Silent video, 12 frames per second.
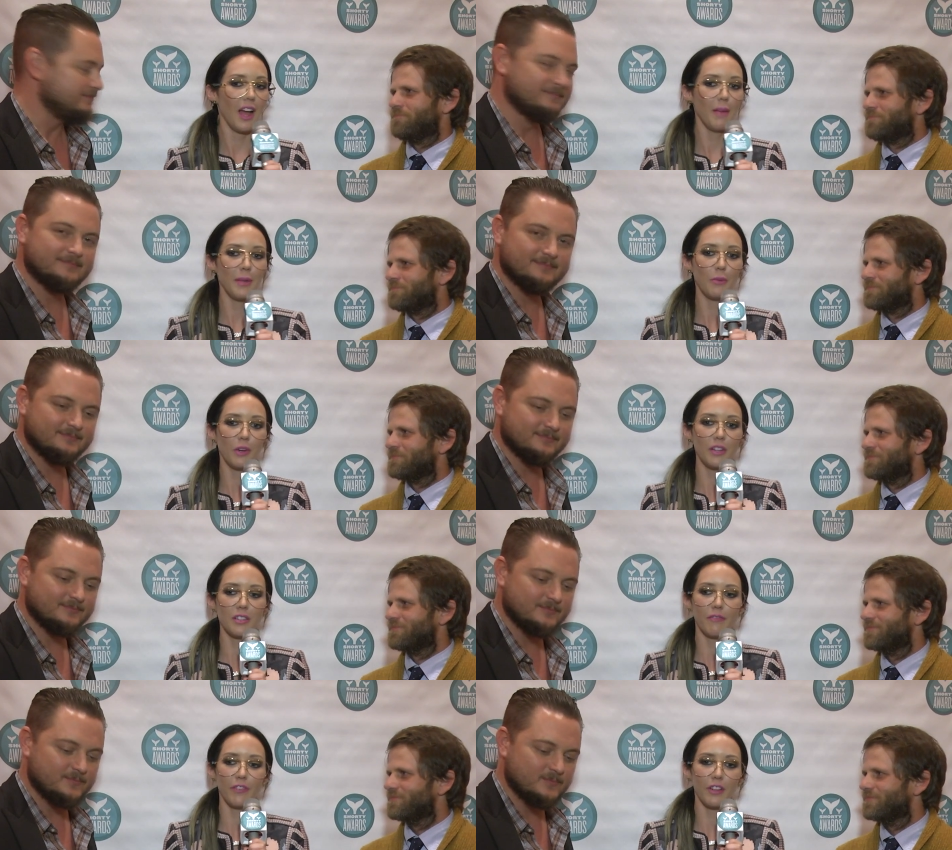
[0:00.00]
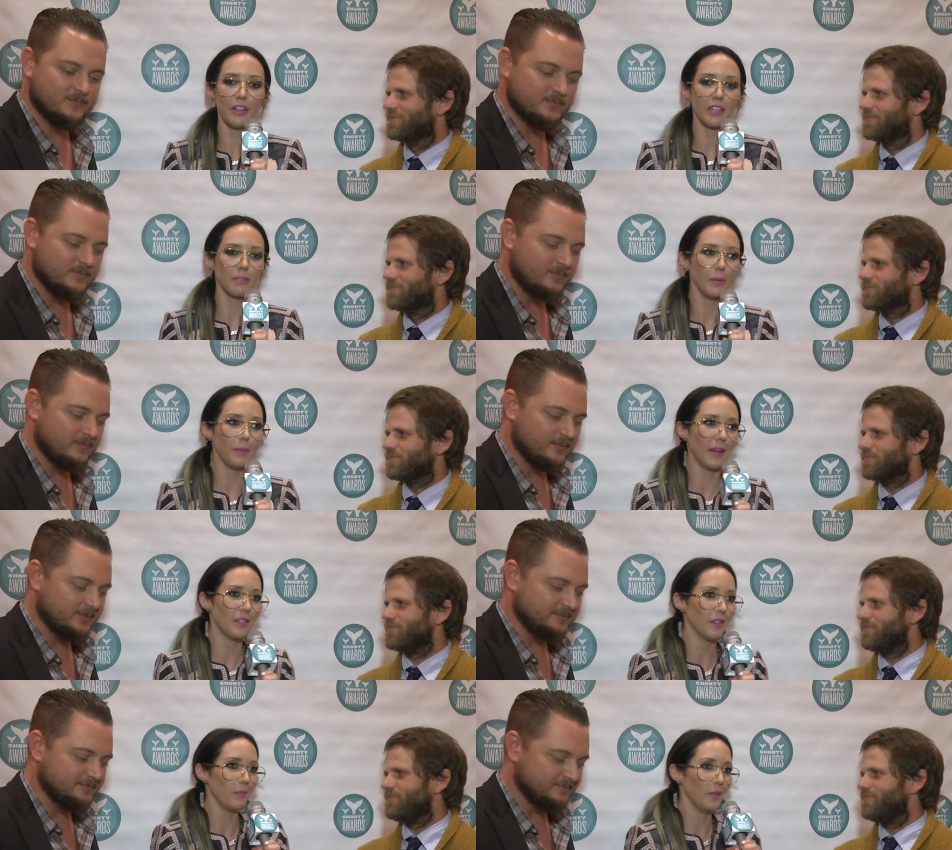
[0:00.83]
Speaker 1: I mean, what does it feel like to be
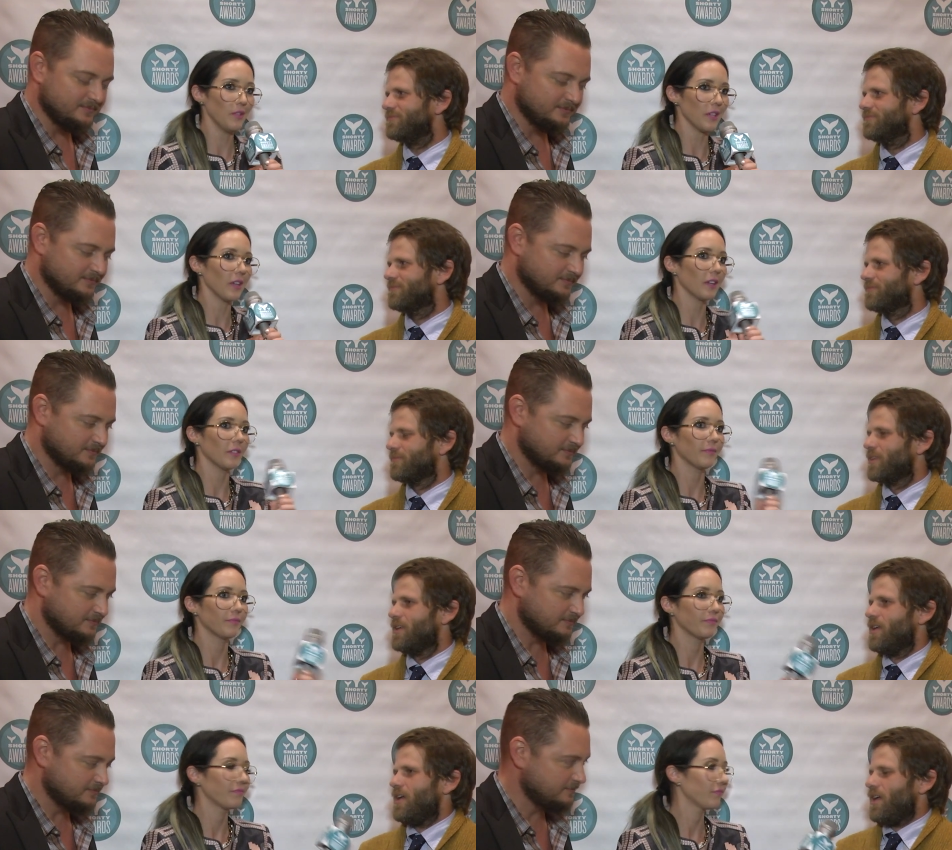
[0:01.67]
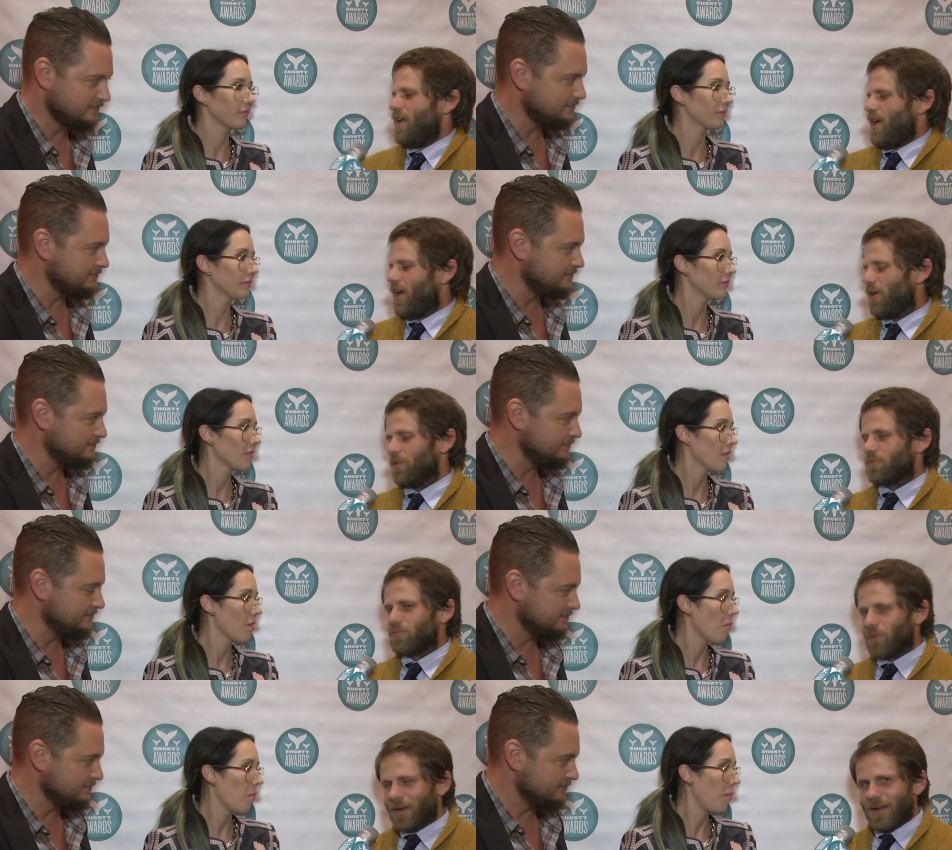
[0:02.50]
best in music?
Speaker 2: Oh,
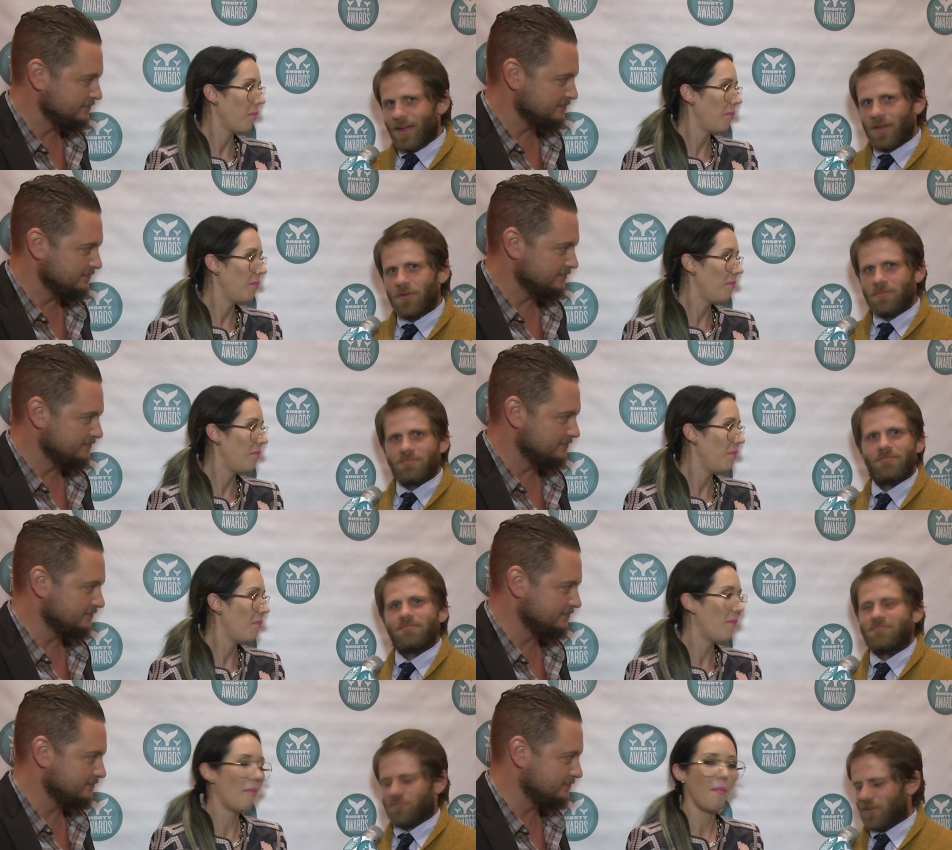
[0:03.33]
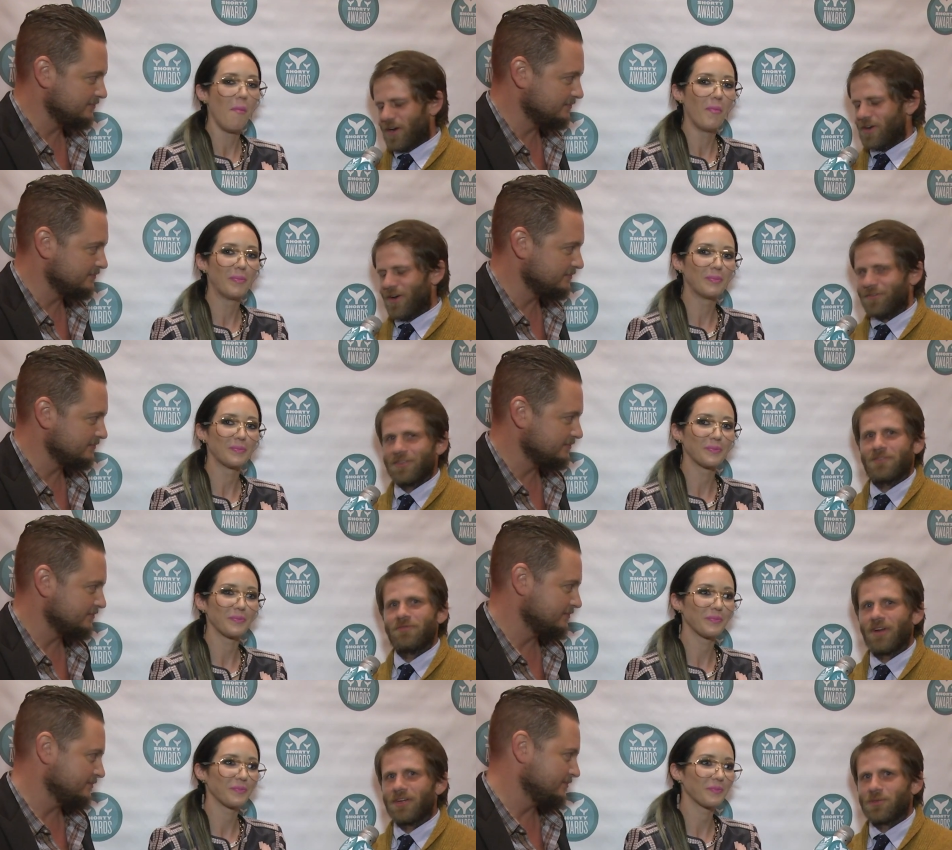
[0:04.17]
right now, very
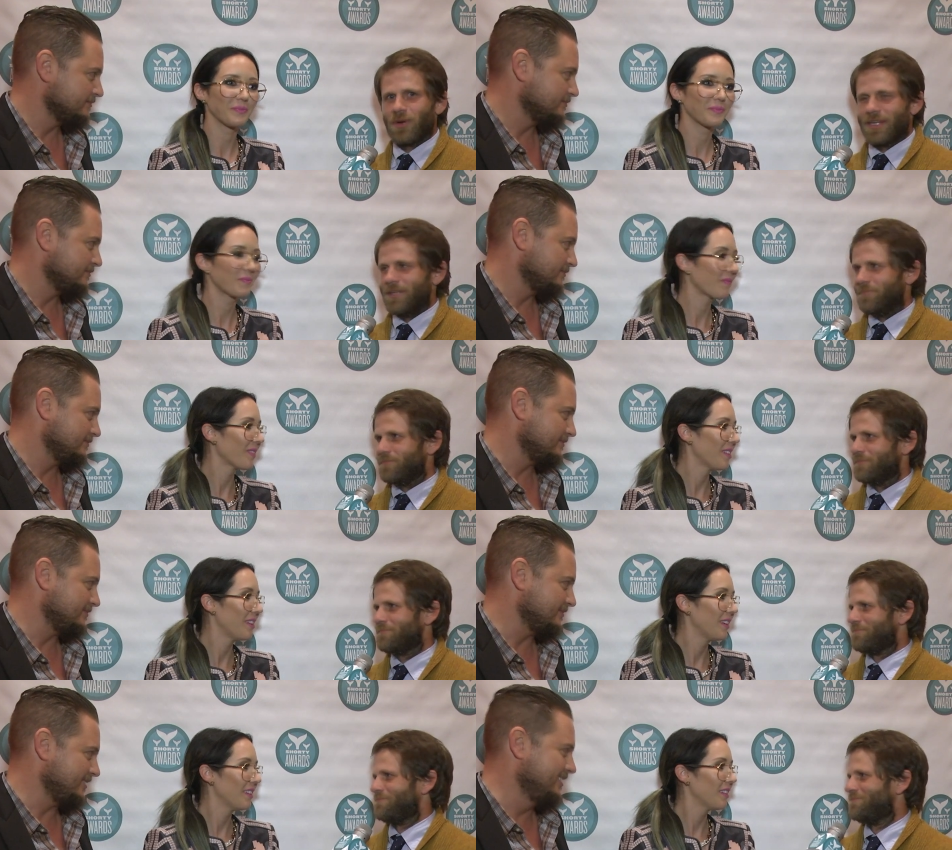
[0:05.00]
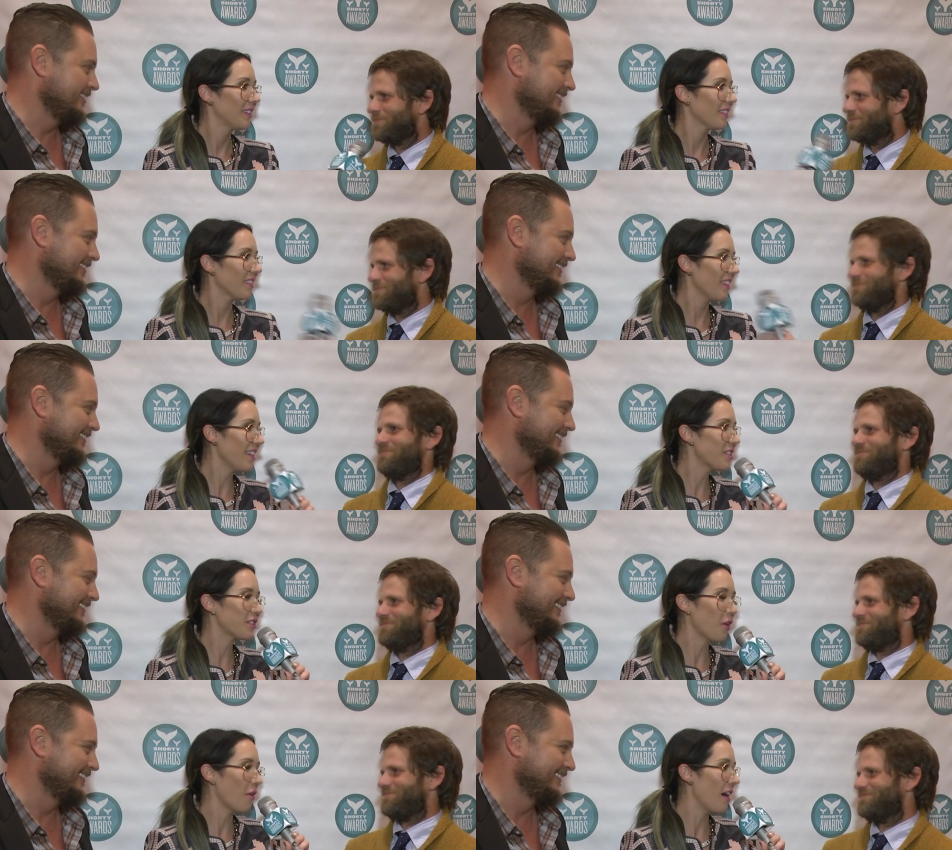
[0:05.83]
nervous and very sweaty.
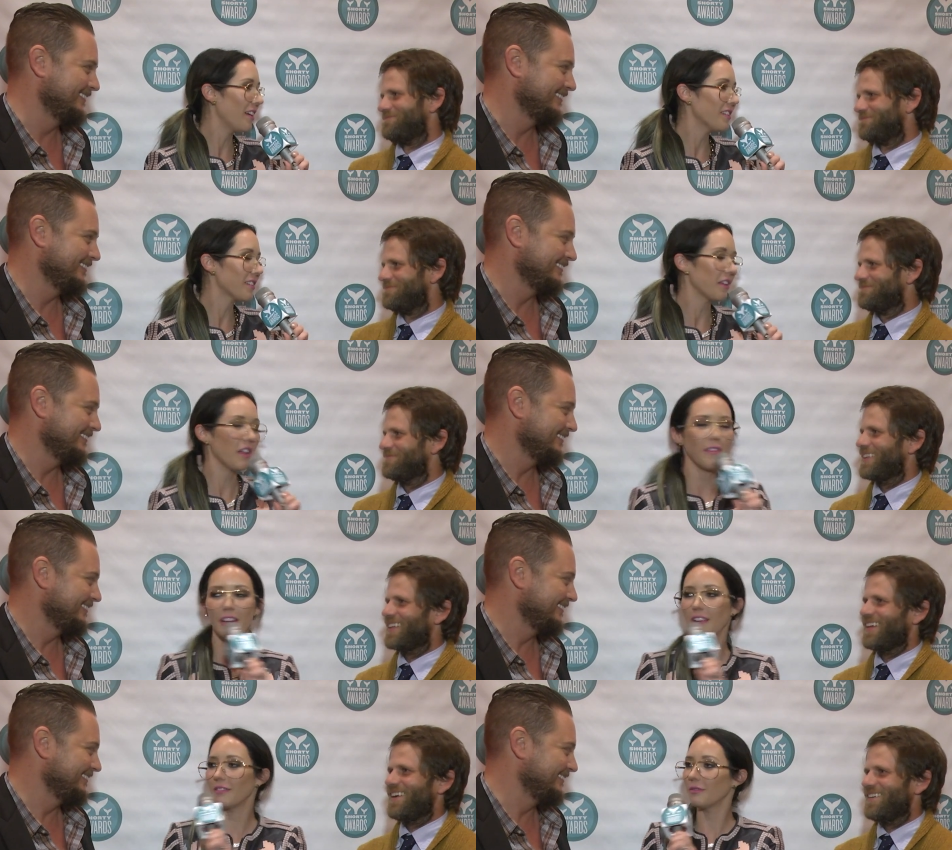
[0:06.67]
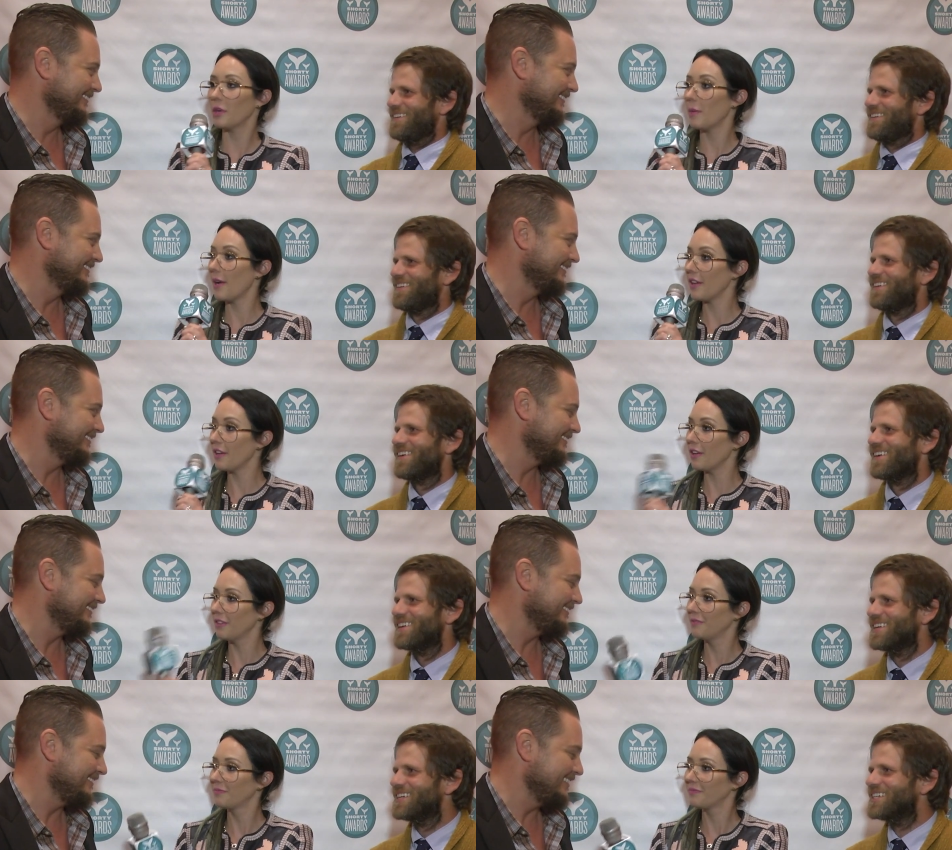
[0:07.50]
Speaker 1: That's so honest. I love it. What about you?